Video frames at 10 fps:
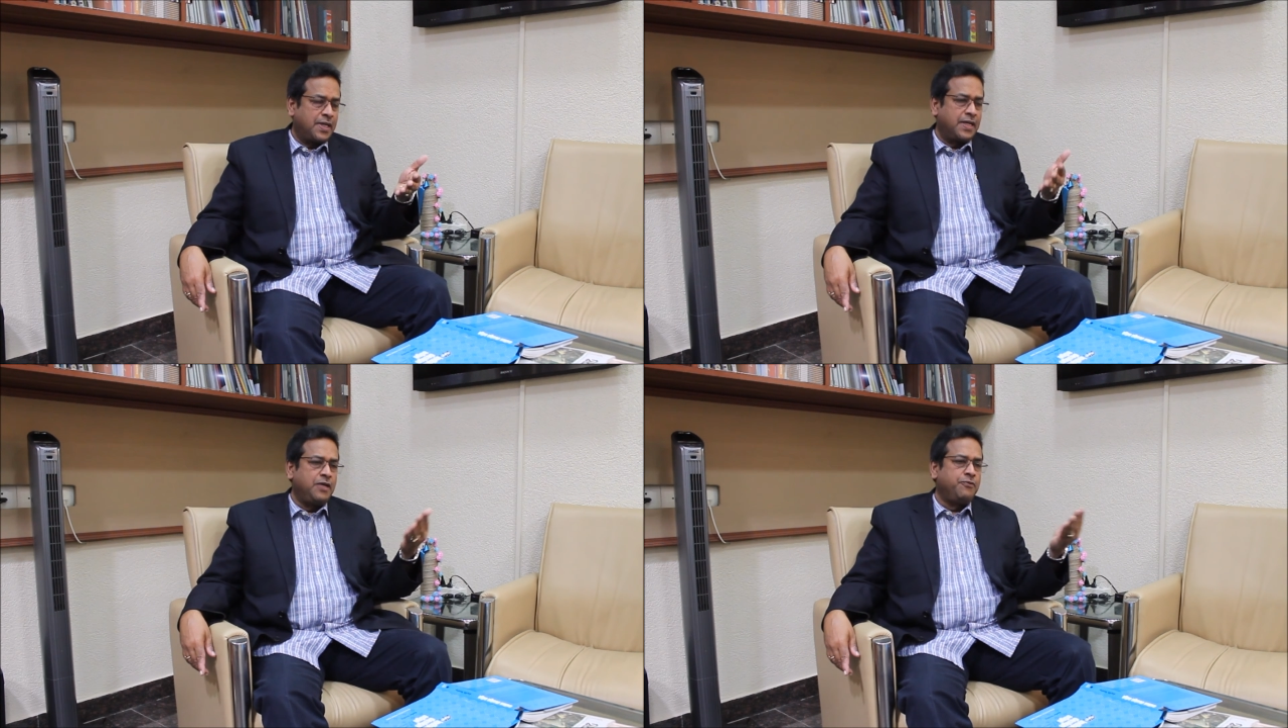
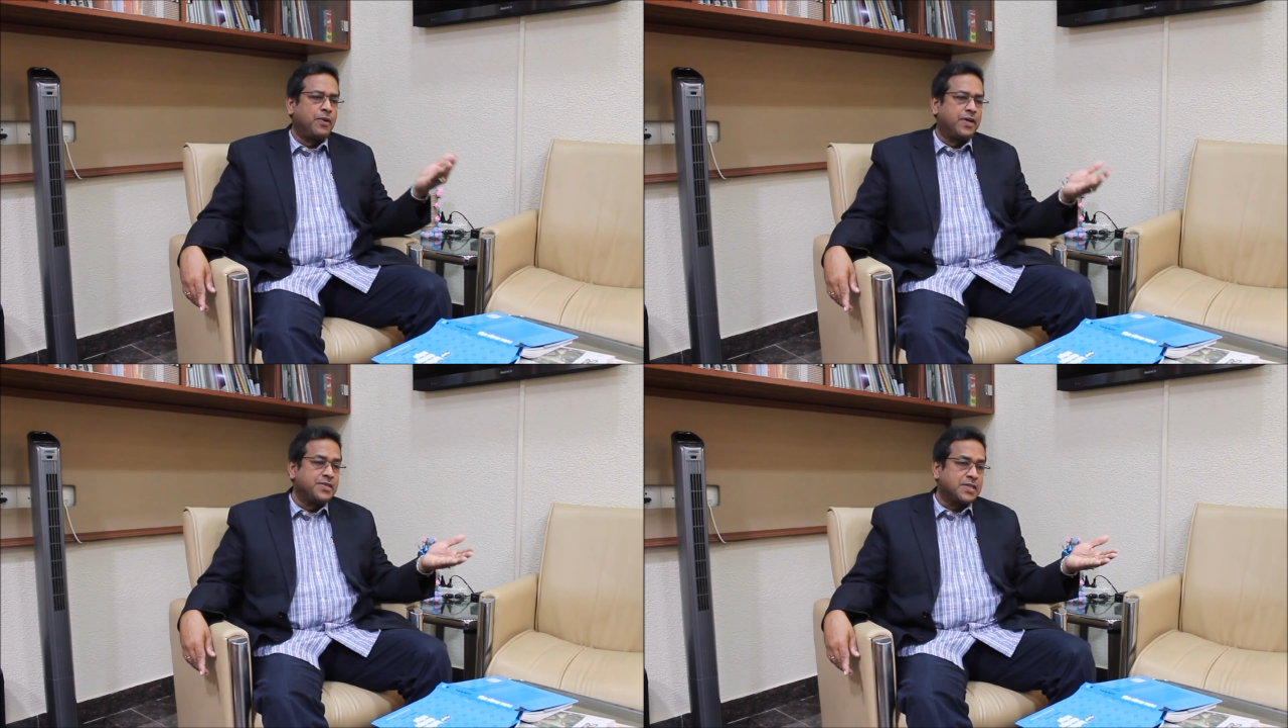and if
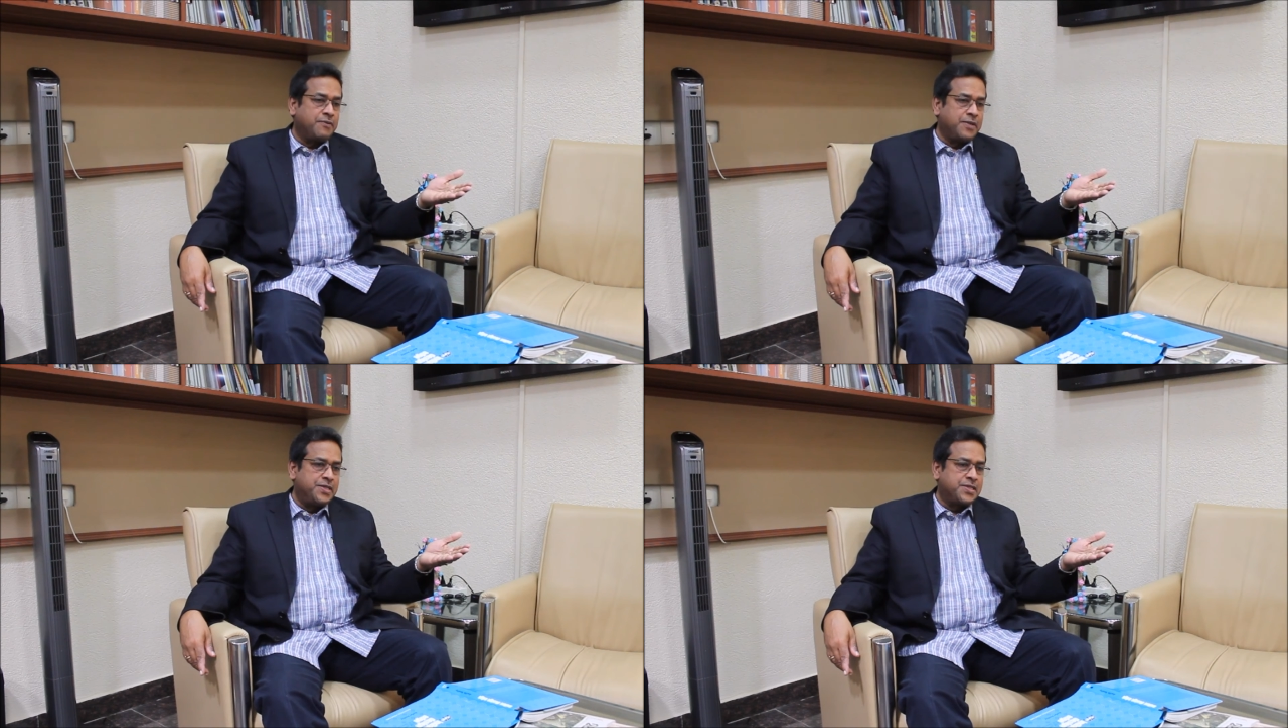you are
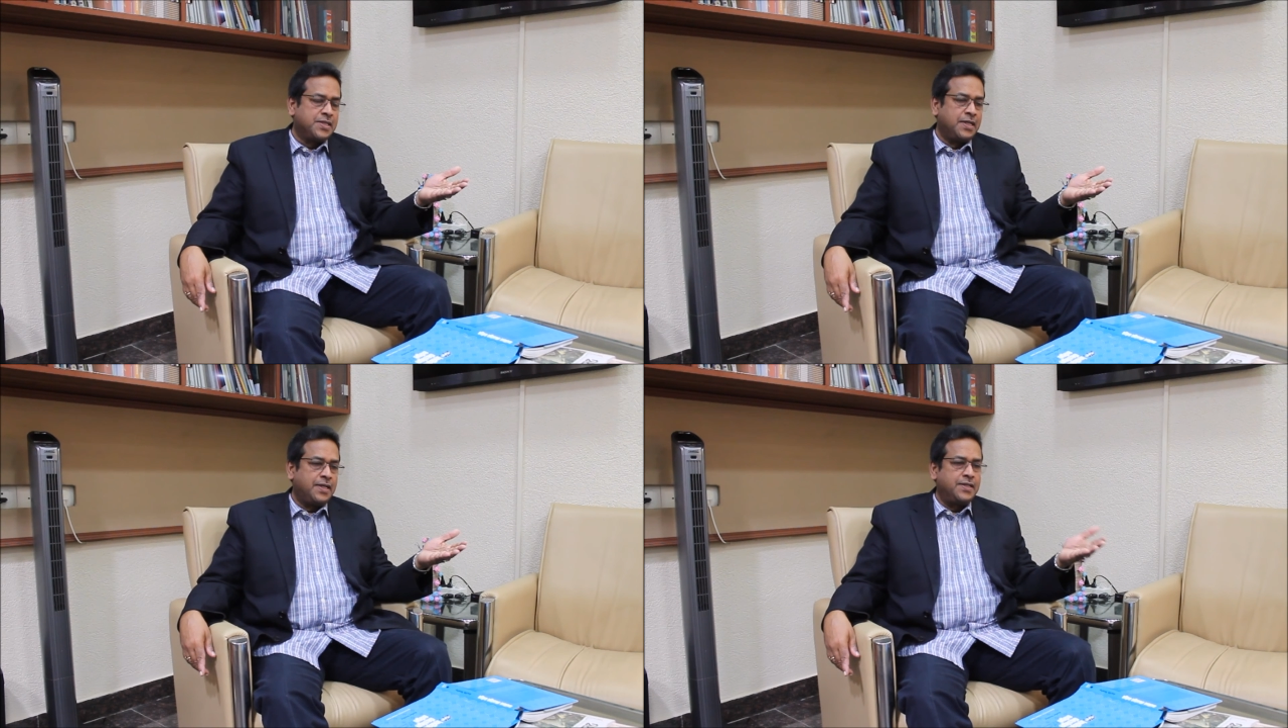
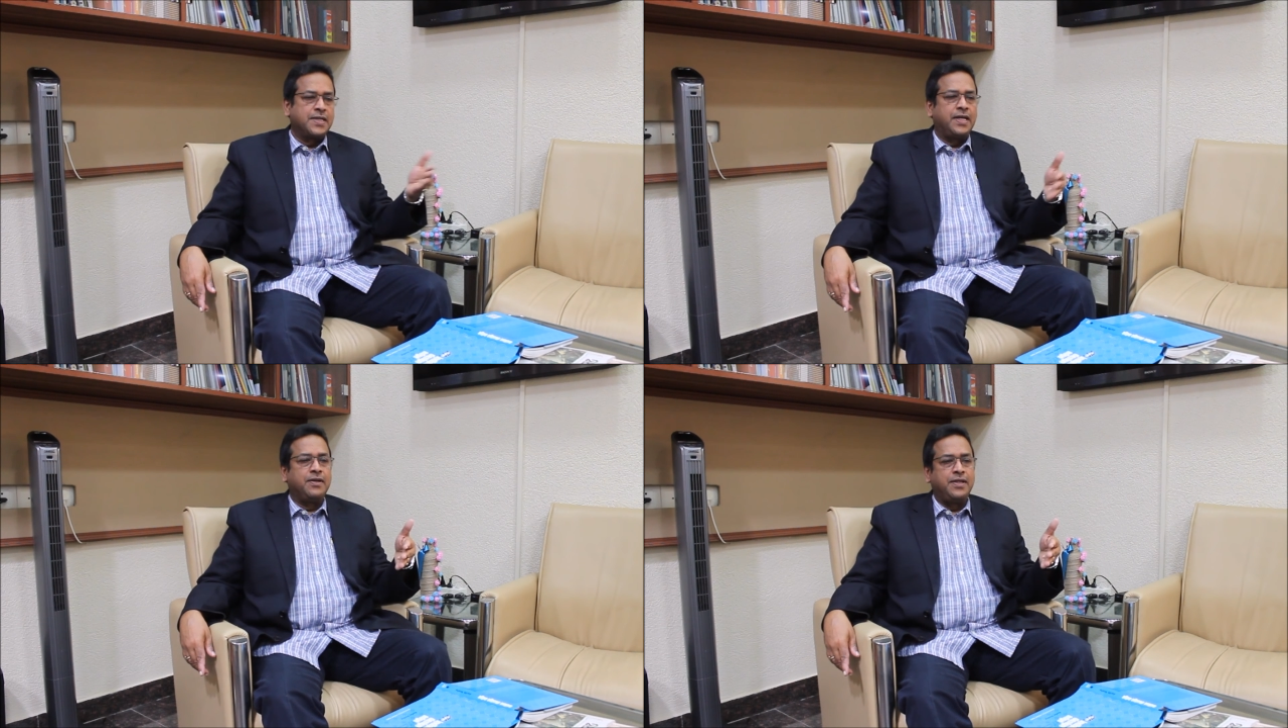risk-averse
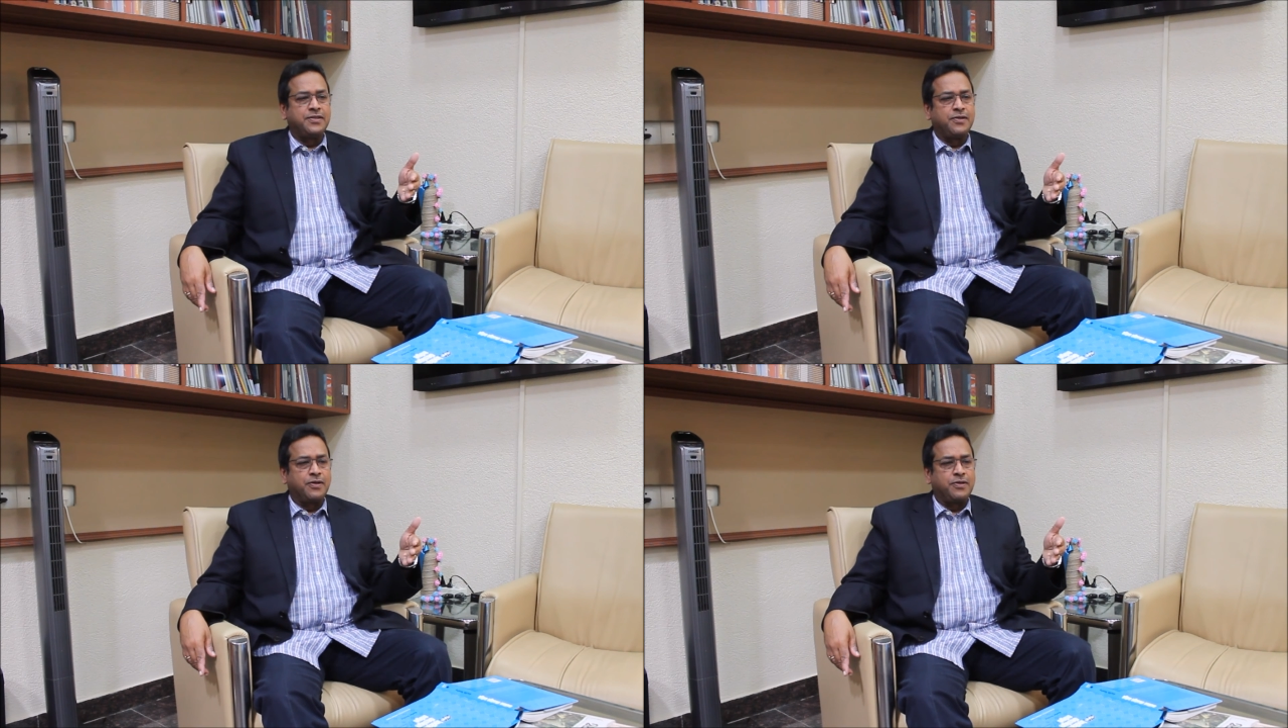designer,
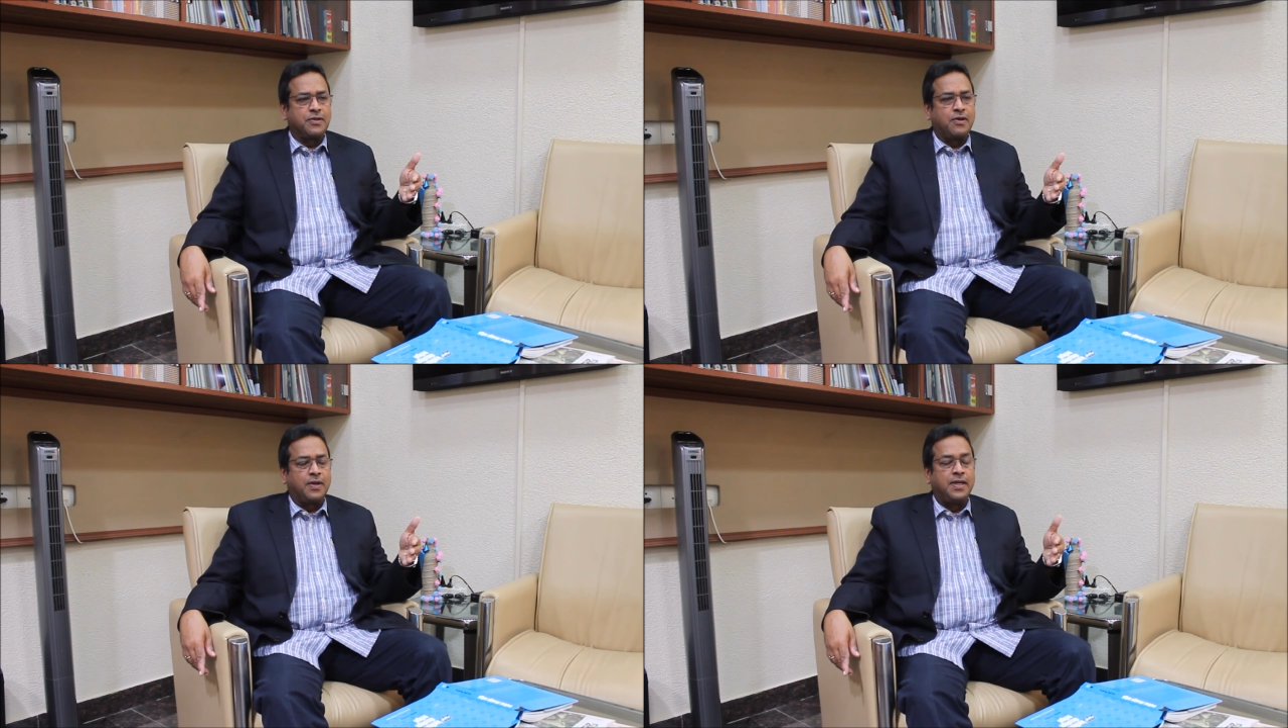is not
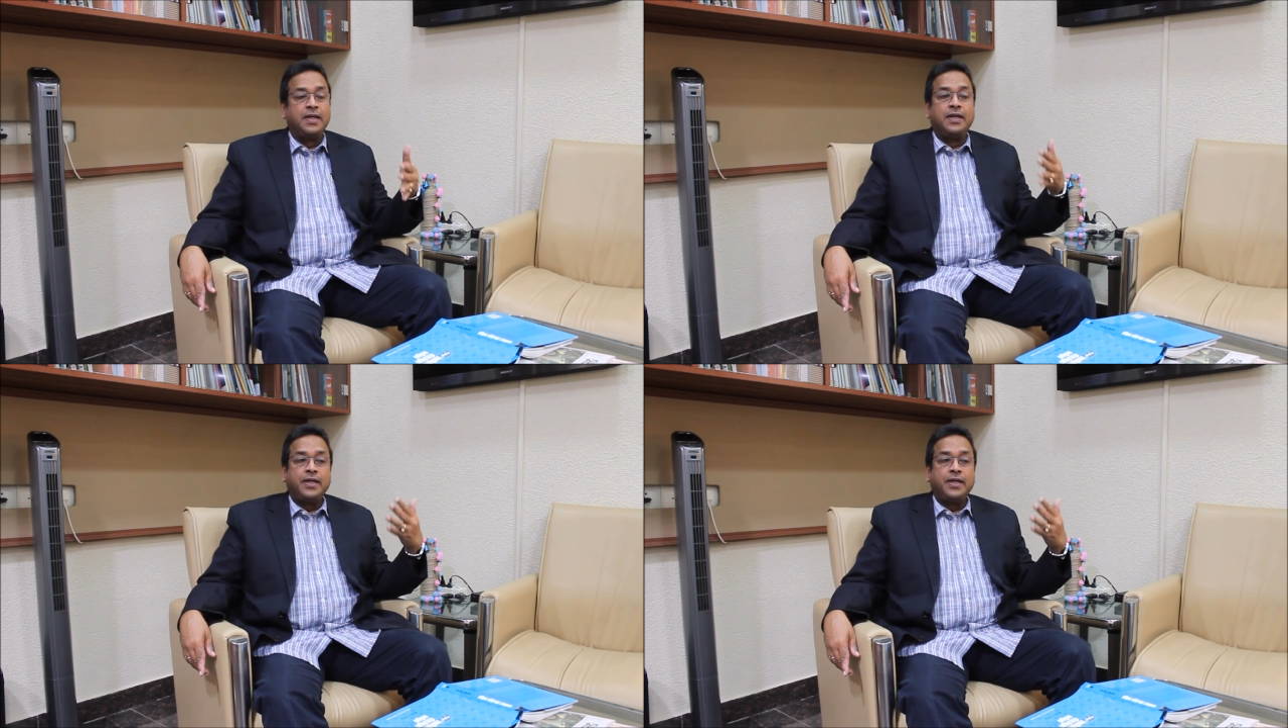your call.